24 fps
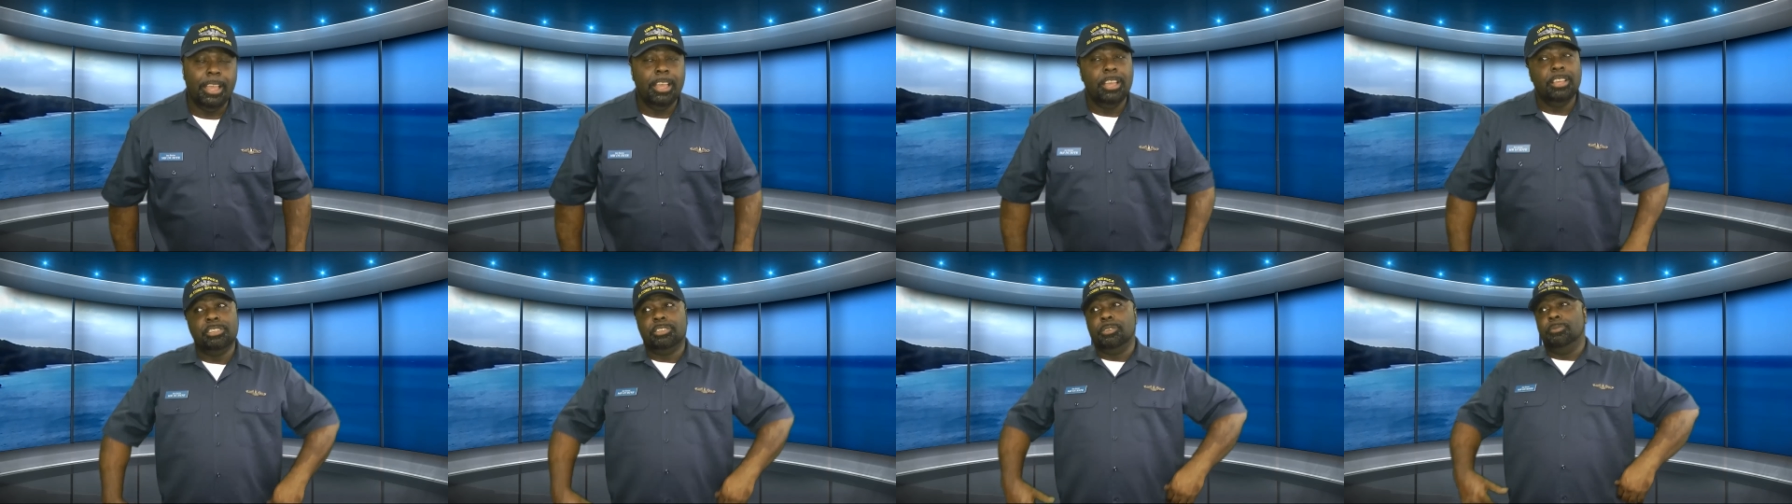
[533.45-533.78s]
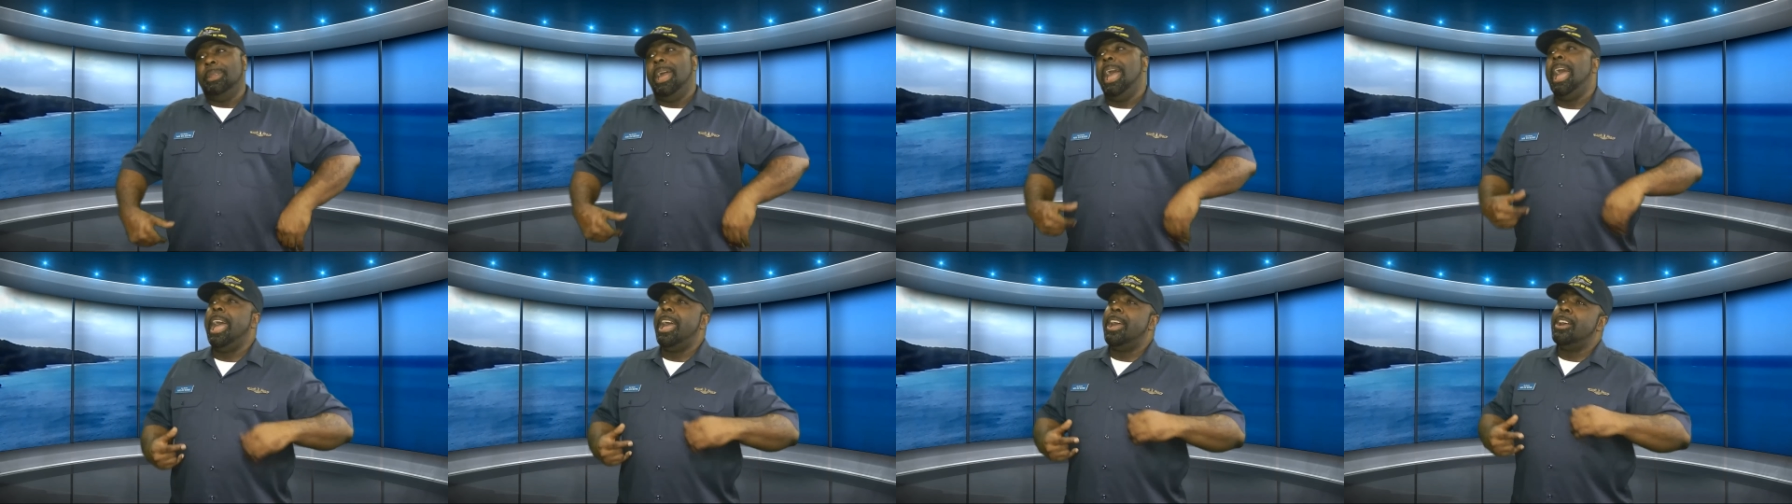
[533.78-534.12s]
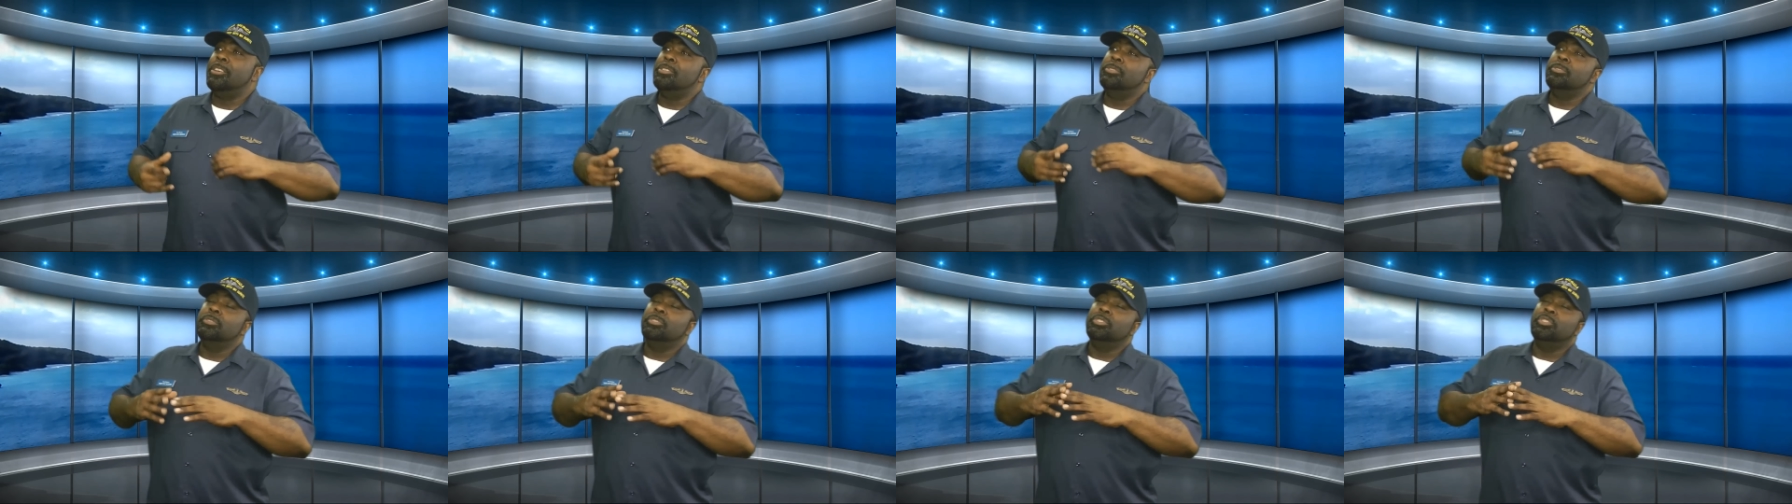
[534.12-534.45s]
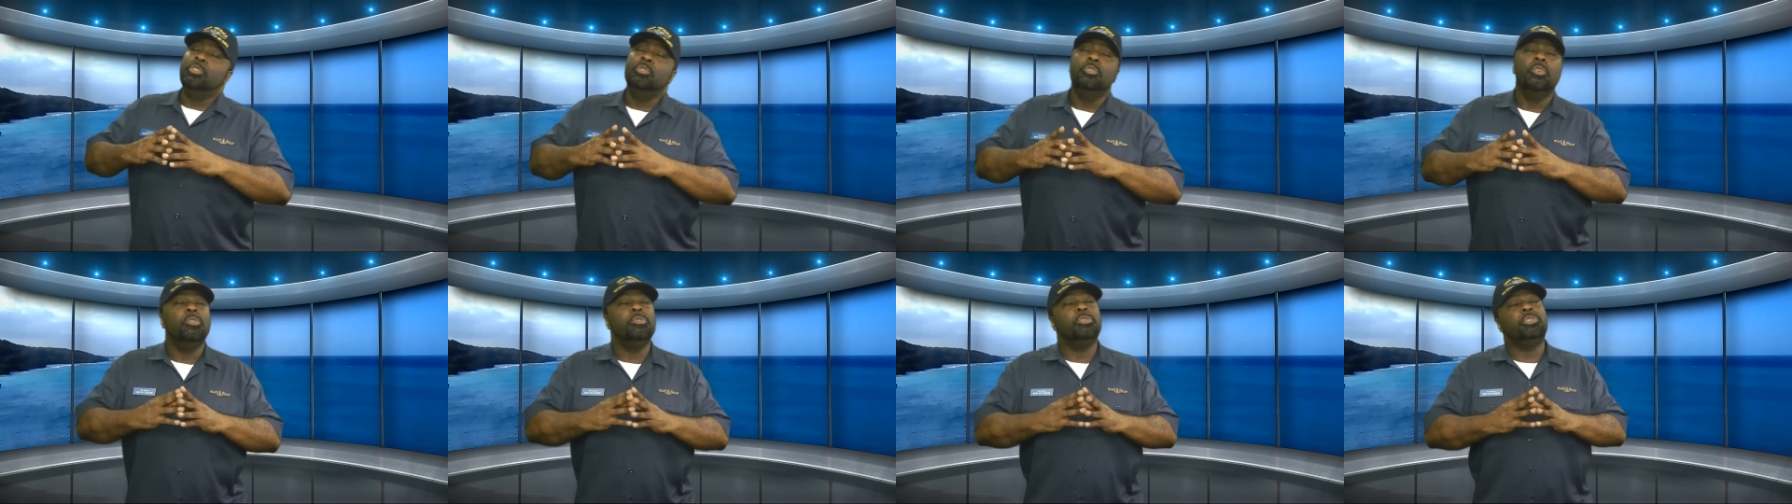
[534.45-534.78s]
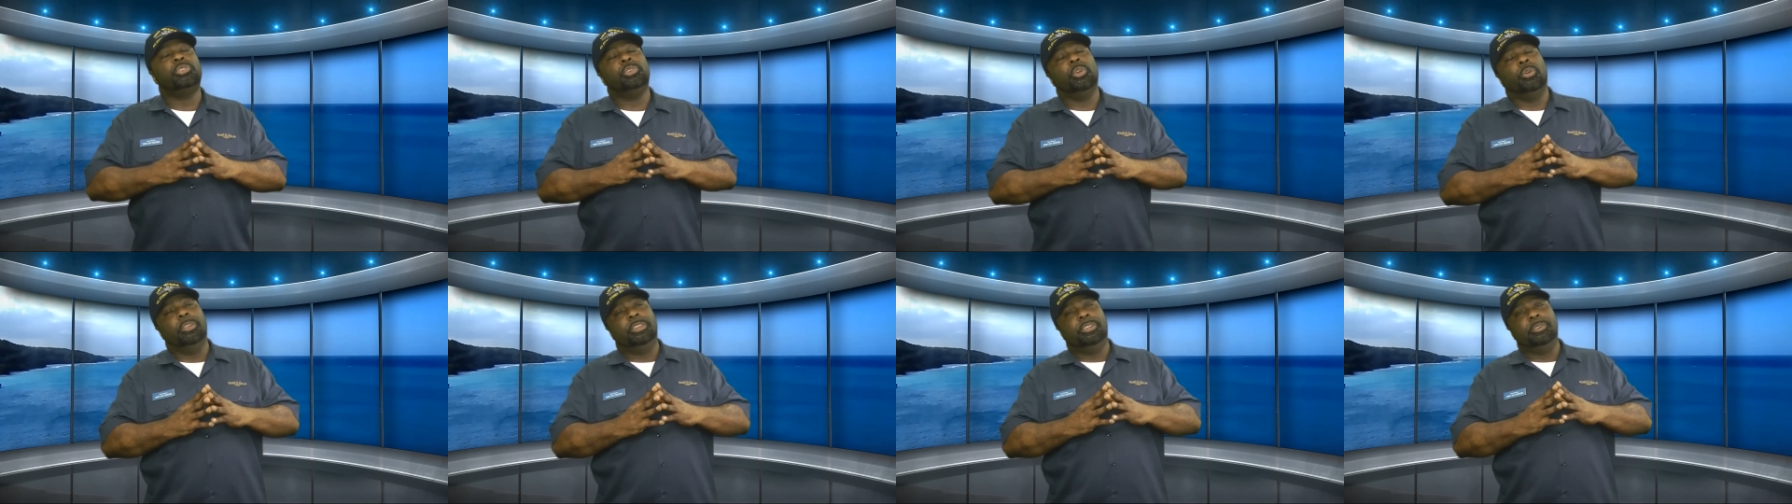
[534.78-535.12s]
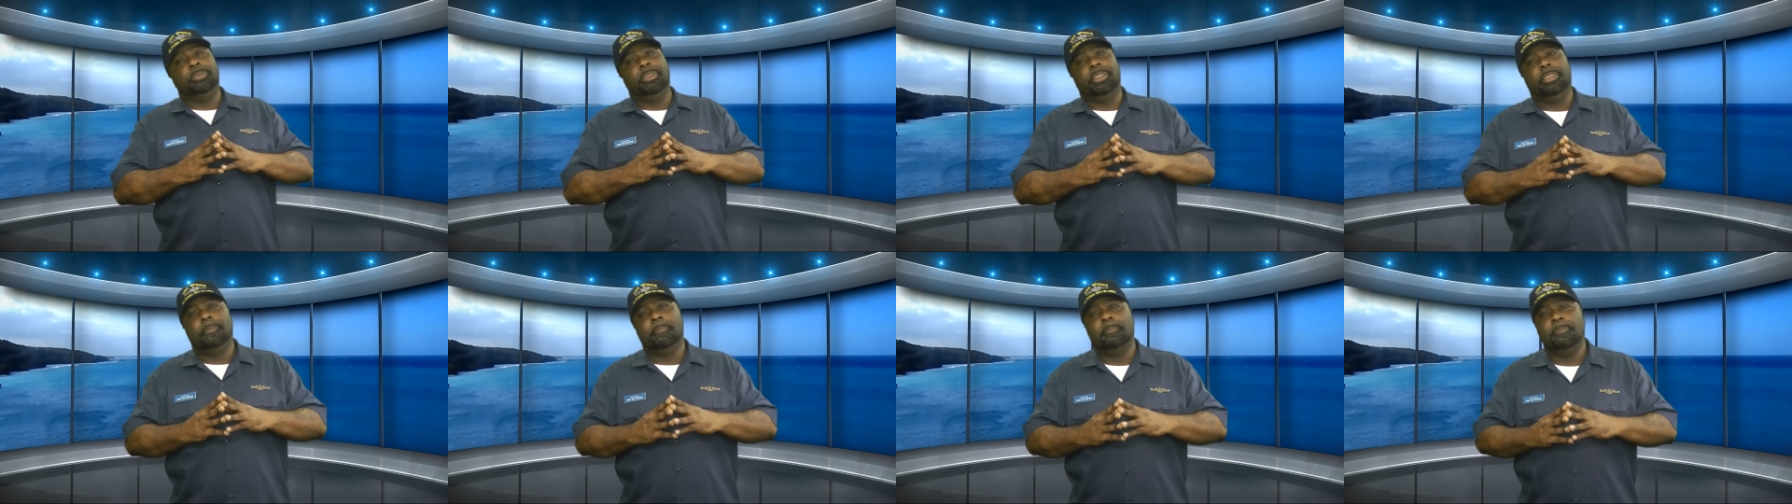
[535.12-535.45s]
So now you on shore
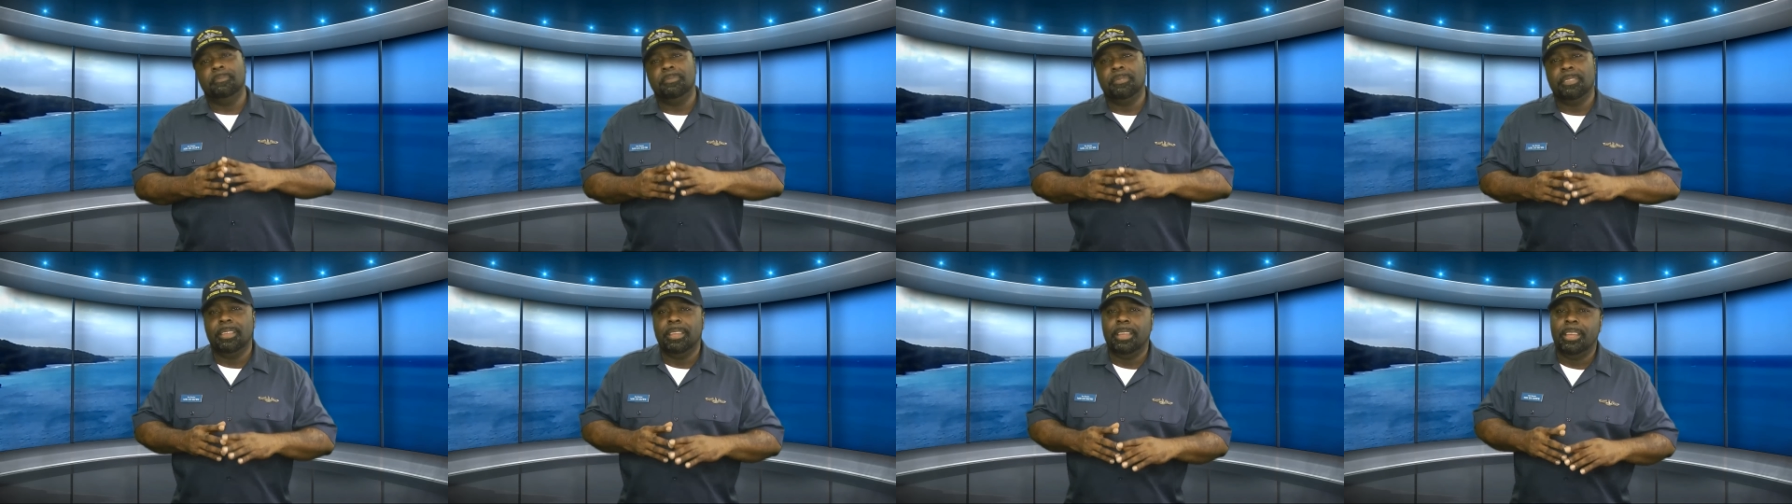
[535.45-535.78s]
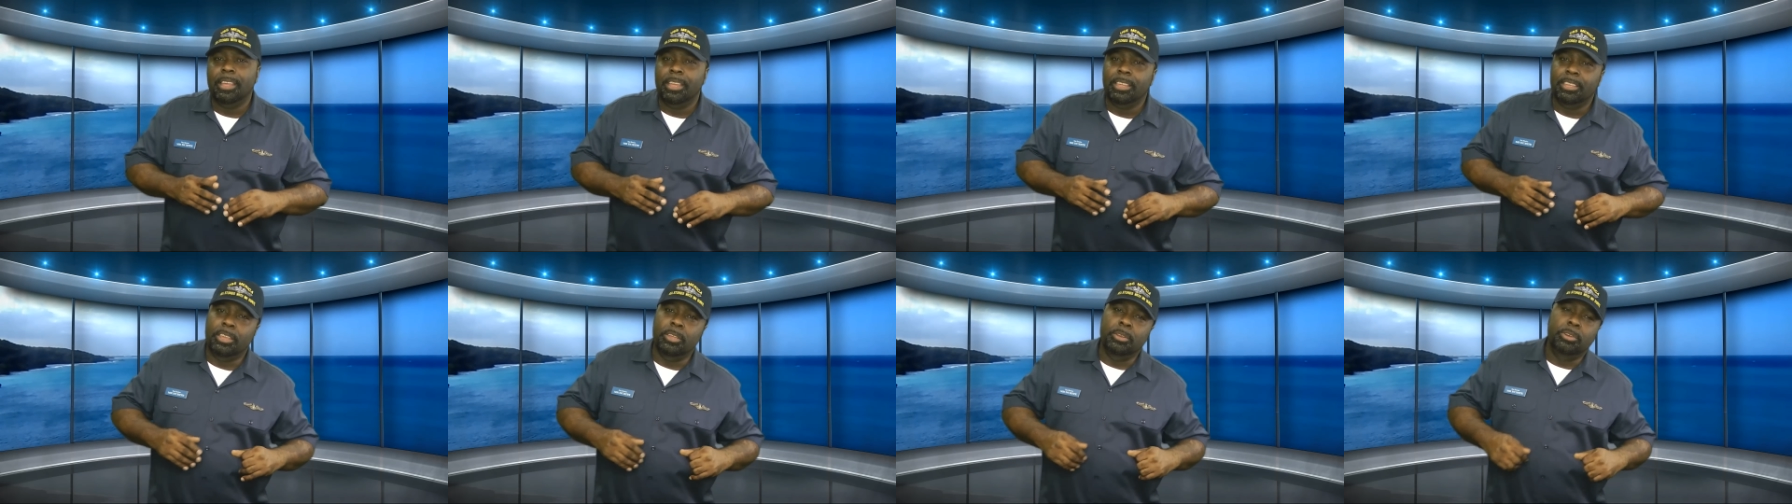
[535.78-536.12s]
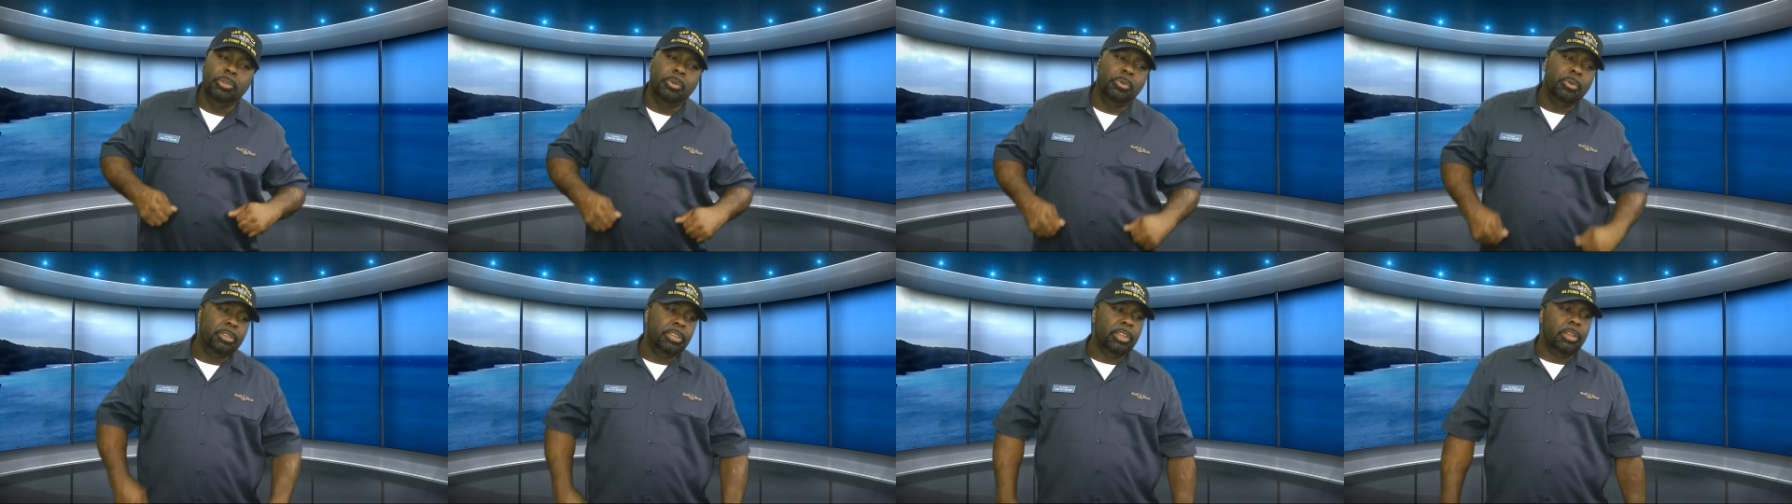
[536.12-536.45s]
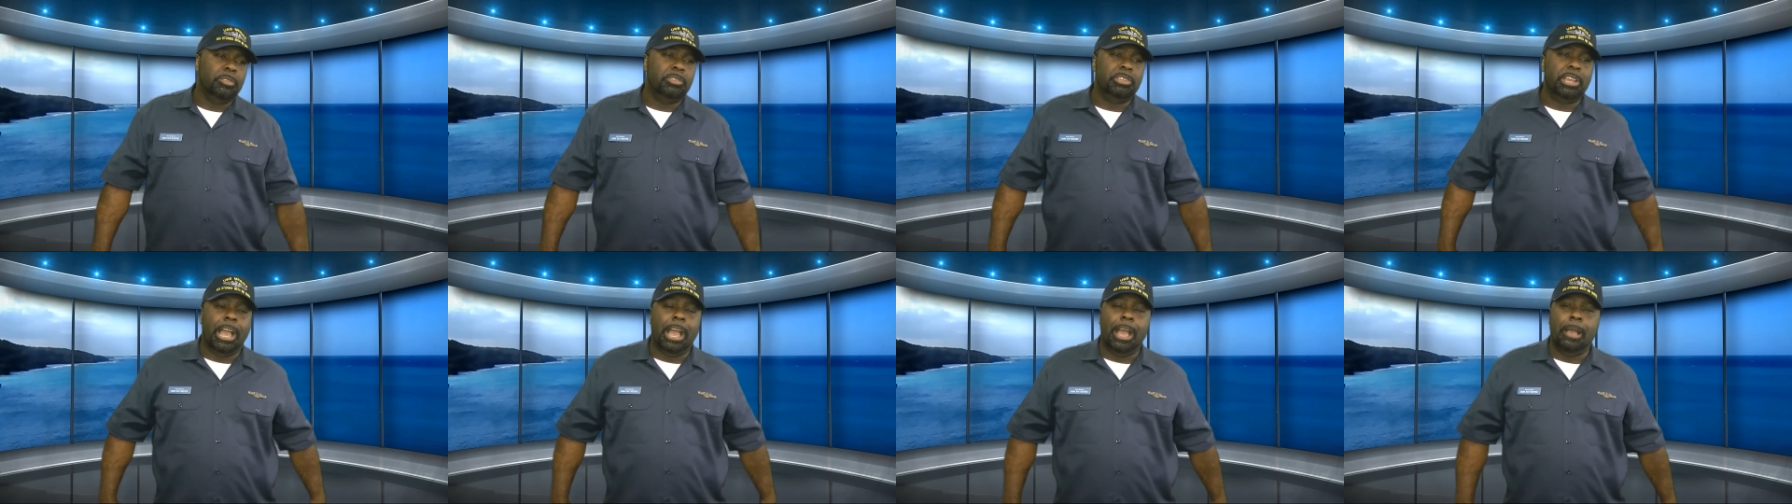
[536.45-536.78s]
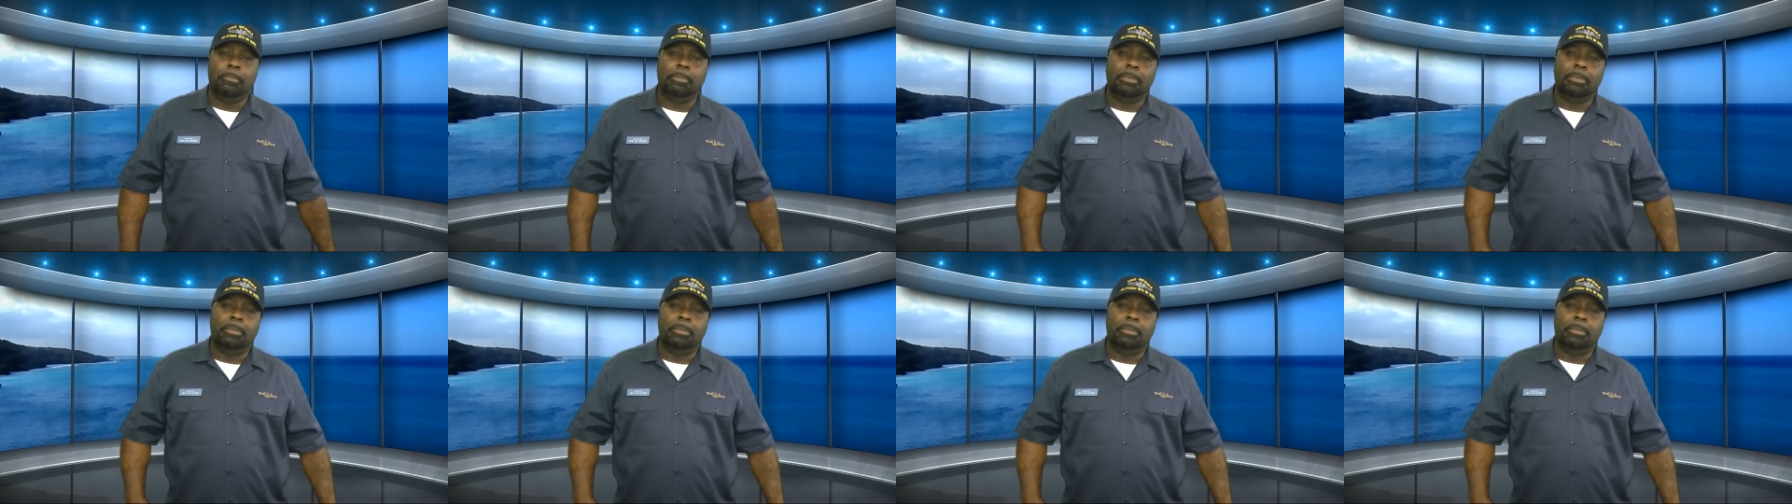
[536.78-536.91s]
duty you are doing your job.